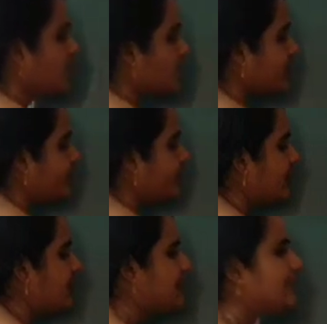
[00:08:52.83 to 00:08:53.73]
So the
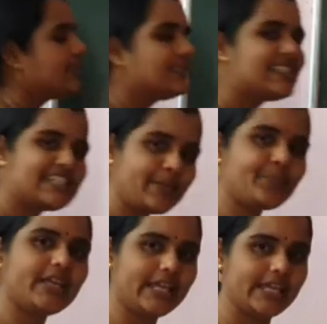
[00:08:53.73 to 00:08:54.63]
first
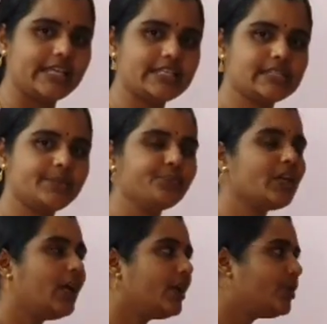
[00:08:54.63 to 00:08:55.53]
step is,
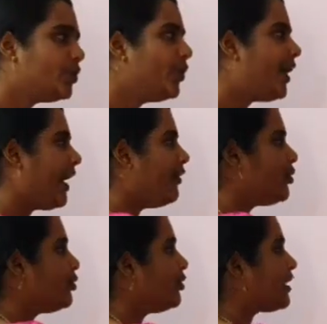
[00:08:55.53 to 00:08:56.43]
you
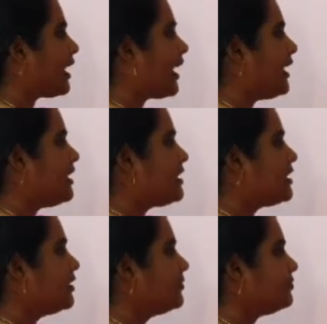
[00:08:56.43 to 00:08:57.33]
have to write,
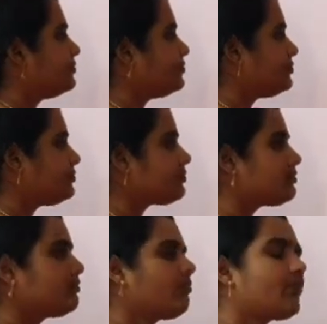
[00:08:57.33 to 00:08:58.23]

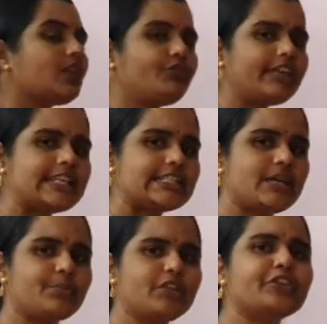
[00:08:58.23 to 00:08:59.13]
for
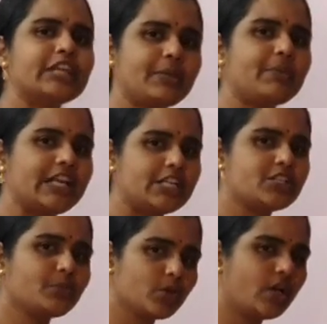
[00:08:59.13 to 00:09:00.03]
example, if you take
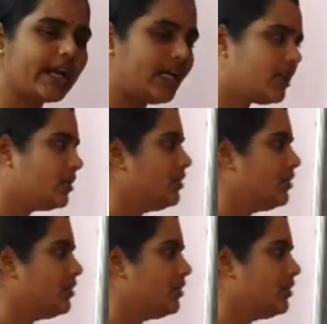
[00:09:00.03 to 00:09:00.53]
magnesium chloride.